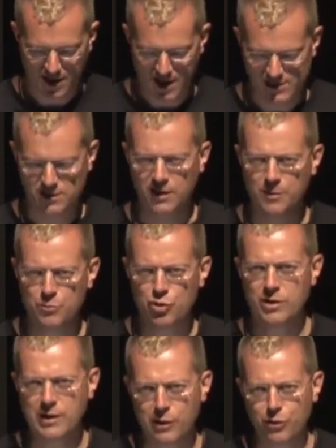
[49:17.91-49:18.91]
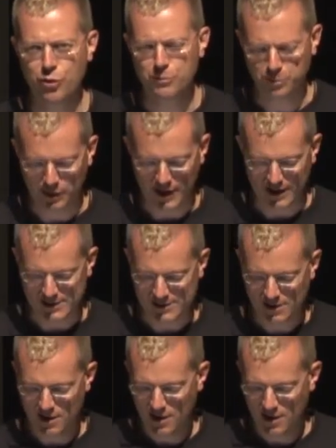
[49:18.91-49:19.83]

as a community third place